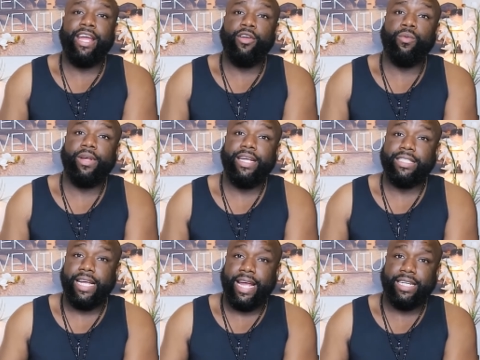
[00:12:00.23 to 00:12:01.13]
and
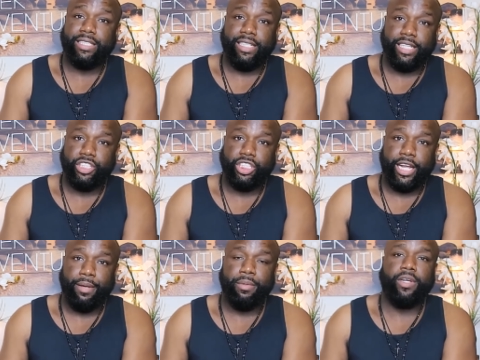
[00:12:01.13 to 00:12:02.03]
greasy as this
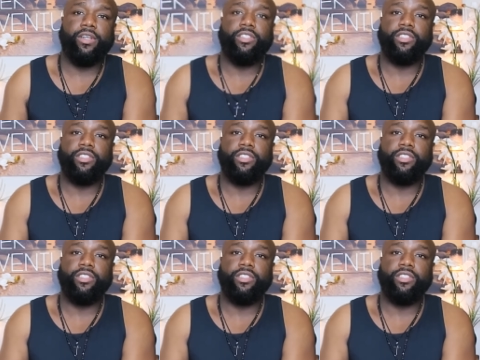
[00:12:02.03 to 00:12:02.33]
shea butter,